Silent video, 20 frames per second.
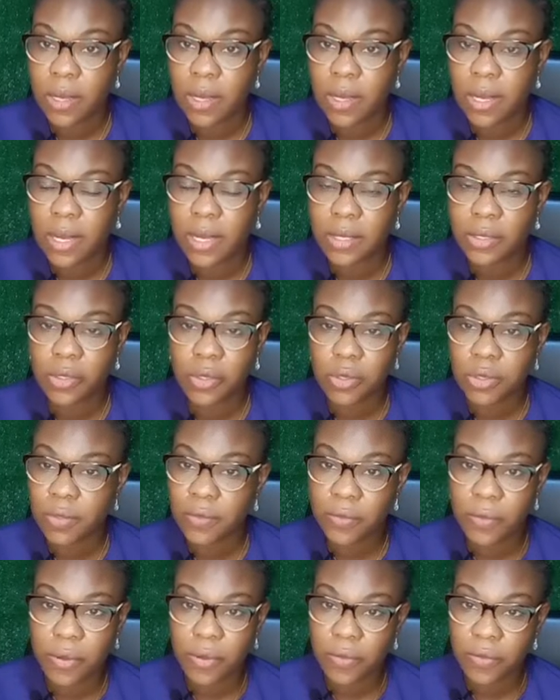and
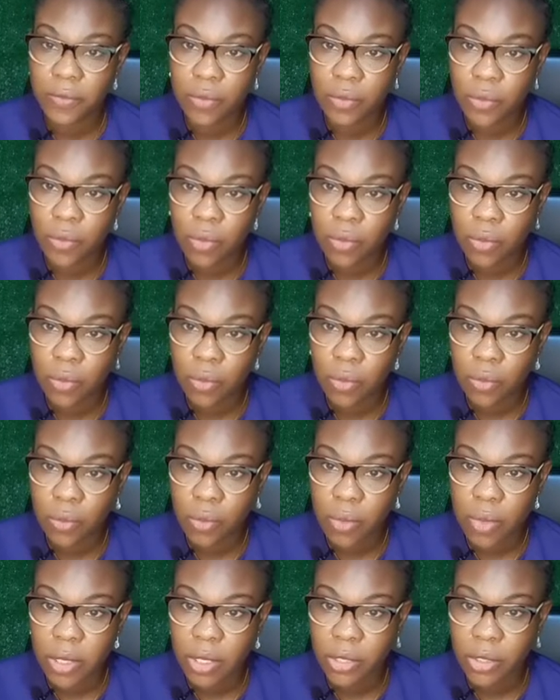just for a few,
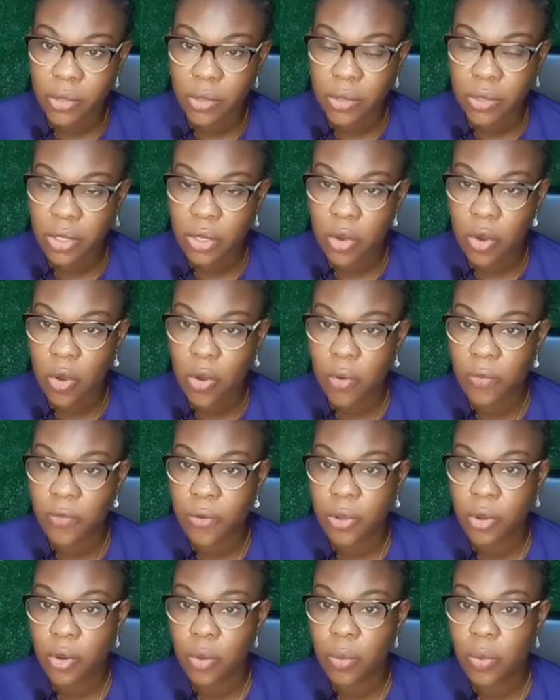it doesn't call for
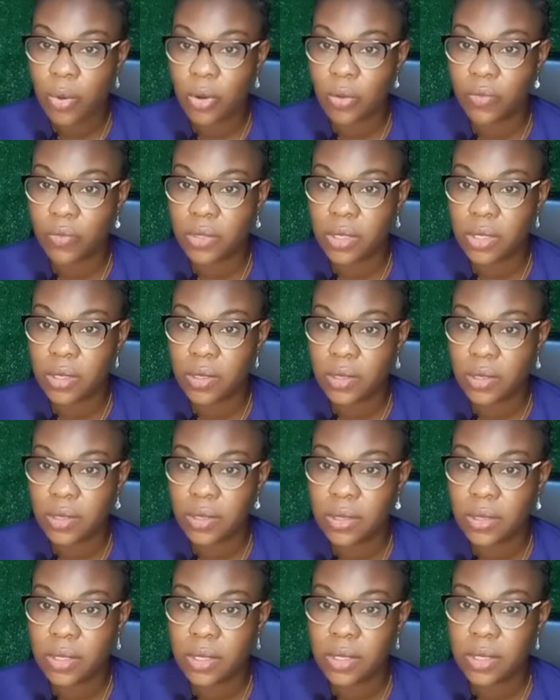a couple of
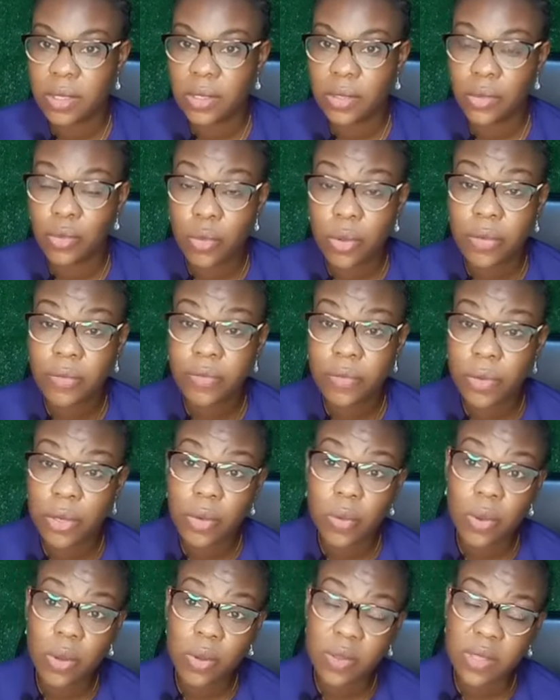days, knowing fully
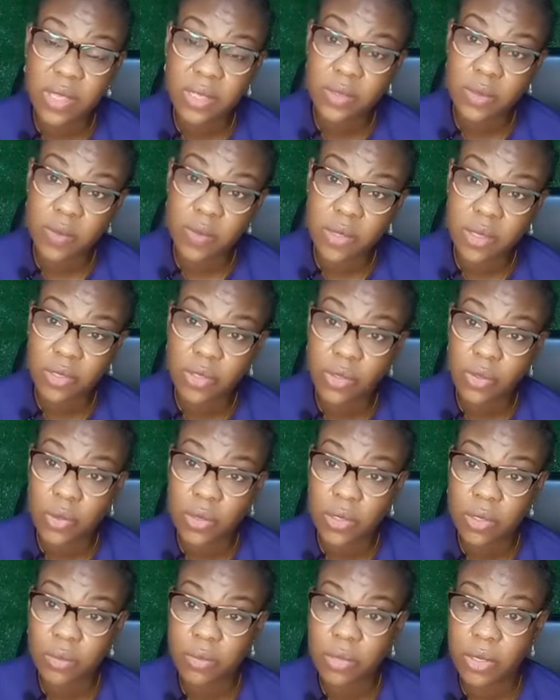well that something's
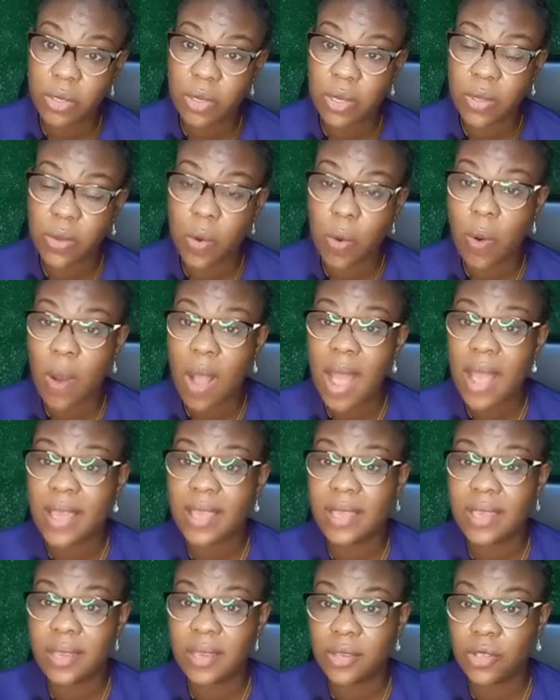gotten me or her
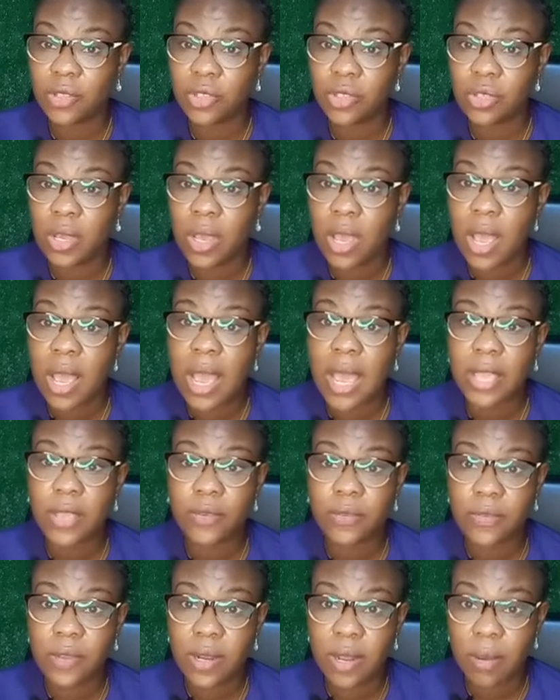engaged, and you
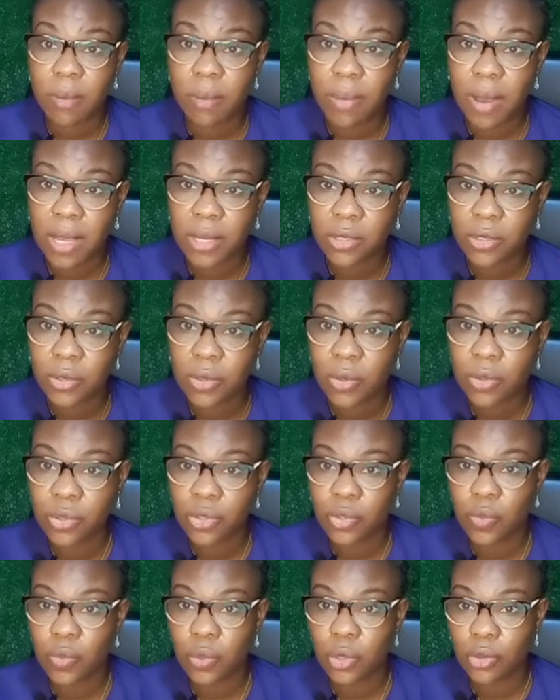feel abandoned,
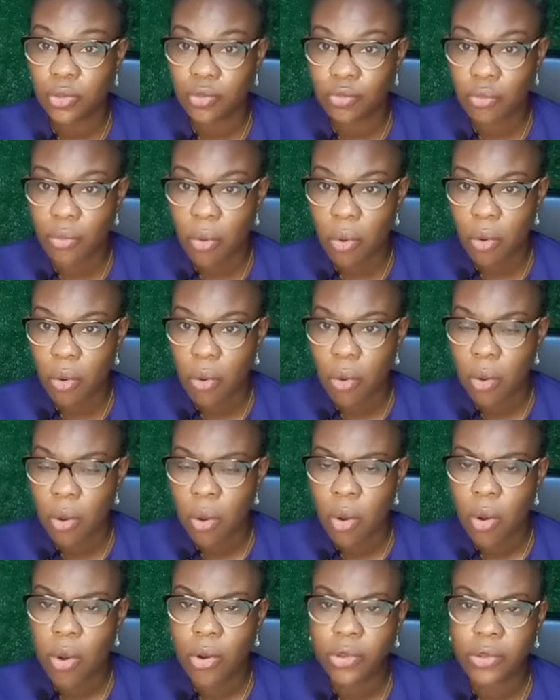you withdraw,
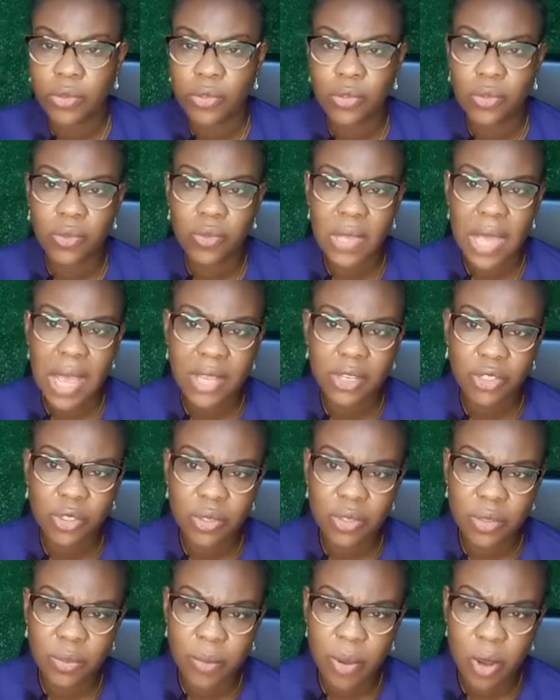or you're so
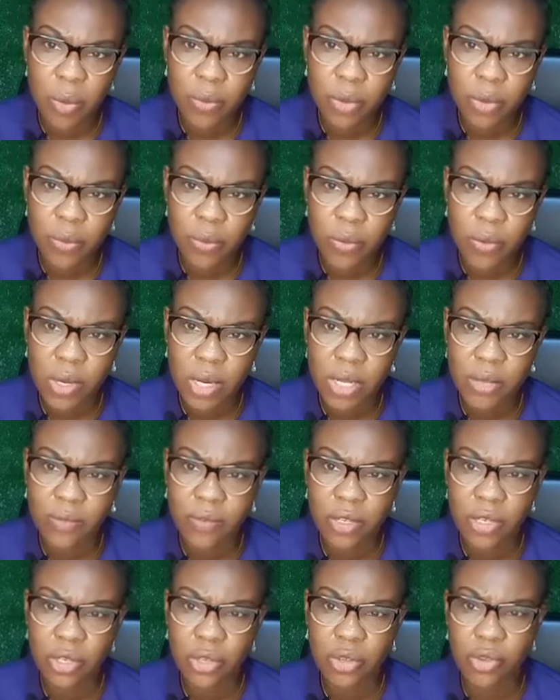anxious about people
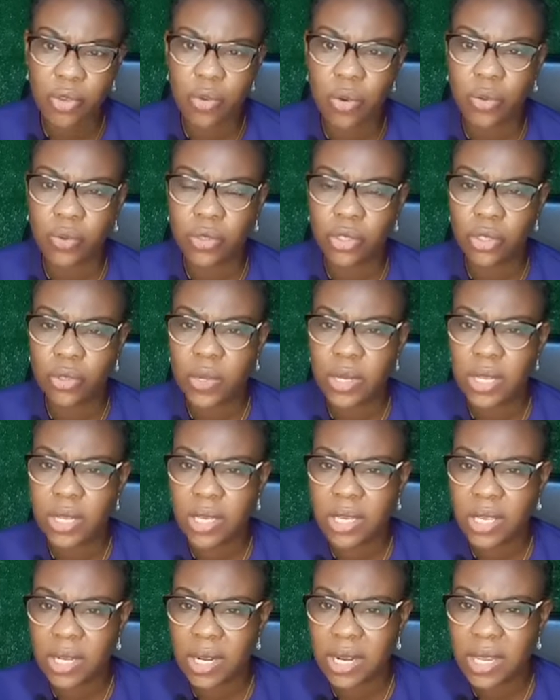leaving you, you're unduly
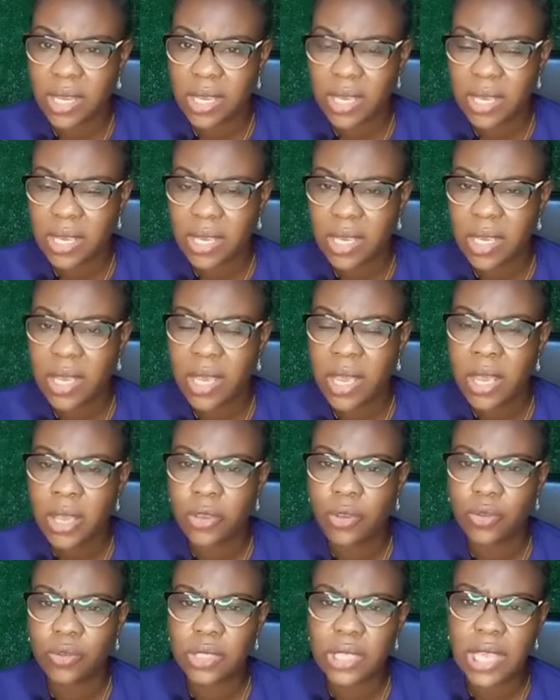clingy,
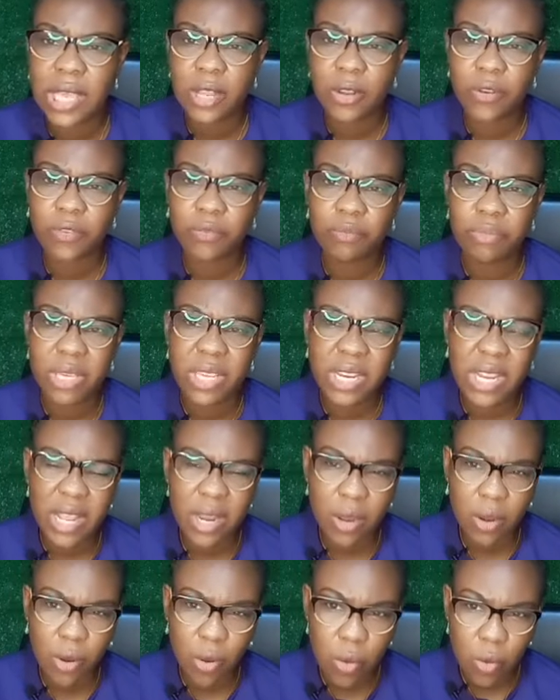you're scared of
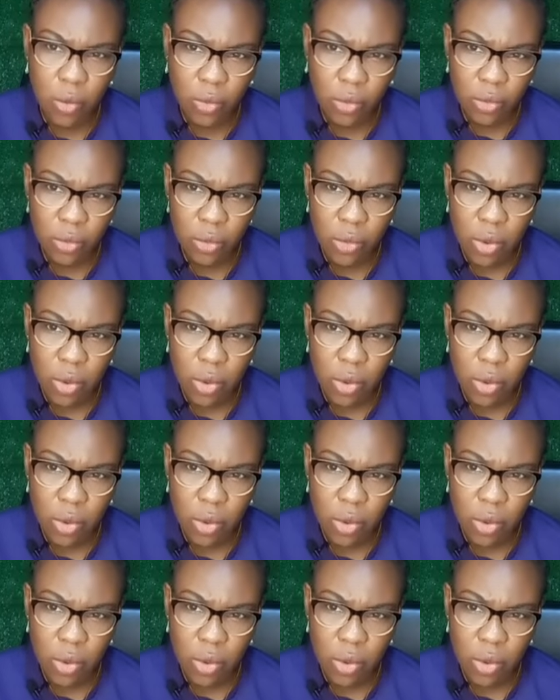being alone.